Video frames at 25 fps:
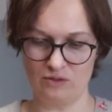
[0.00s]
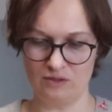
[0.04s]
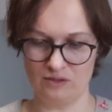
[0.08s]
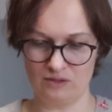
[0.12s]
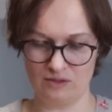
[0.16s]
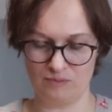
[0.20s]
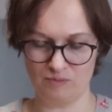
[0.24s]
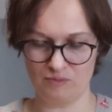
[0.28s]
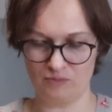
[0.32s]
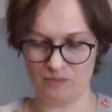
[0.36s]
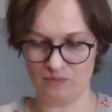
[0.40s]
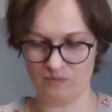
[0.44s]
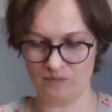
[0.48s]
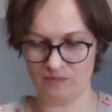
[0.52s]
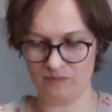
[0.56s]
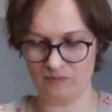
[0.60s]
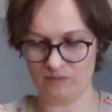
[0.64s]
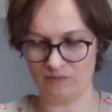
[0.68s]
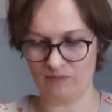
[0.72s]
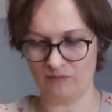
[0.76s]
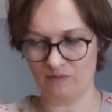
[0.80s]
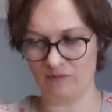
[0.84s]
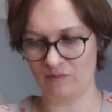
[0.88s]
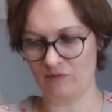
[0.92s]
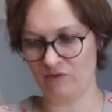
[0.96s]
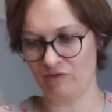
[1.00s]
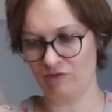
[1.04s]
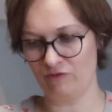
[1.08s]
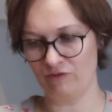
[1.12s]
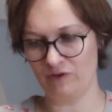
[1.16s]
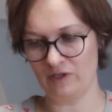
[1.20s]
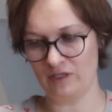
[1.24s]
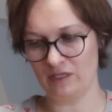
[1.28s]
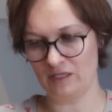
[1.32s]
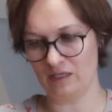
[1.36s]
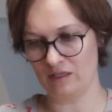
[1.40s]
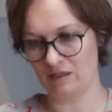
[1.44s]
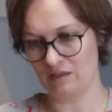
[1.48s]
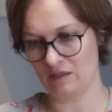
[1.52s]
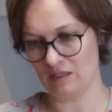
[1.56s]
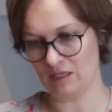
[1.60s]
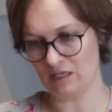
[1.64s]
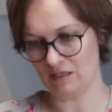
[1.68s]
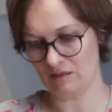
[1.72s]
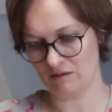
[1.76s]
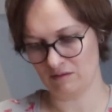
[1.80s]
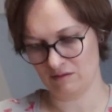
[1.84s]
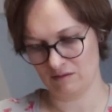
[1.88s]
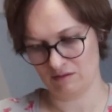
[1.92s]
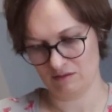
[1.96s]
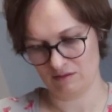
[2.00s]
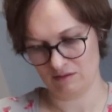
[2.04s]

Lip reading: was fitting in there.